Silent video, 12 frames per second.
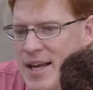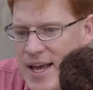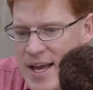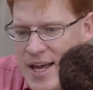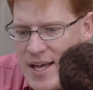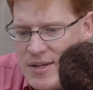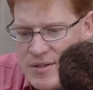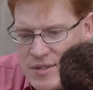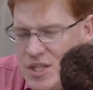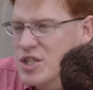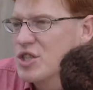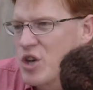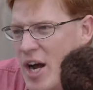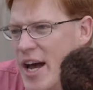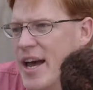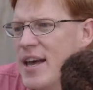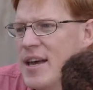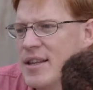and you just
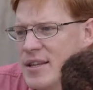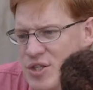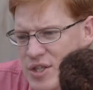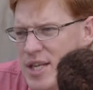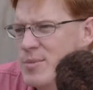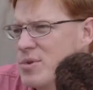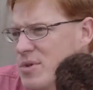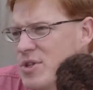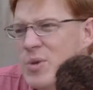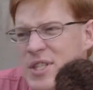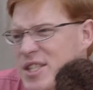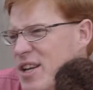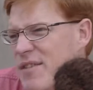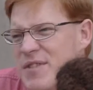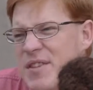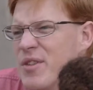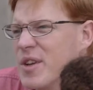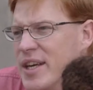try and then keep doing stuff
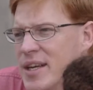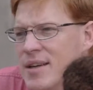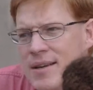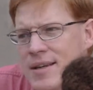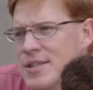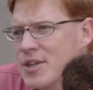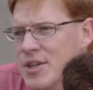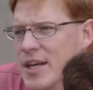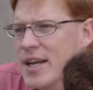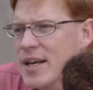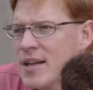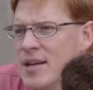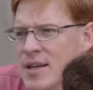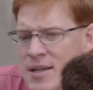differently until you get it.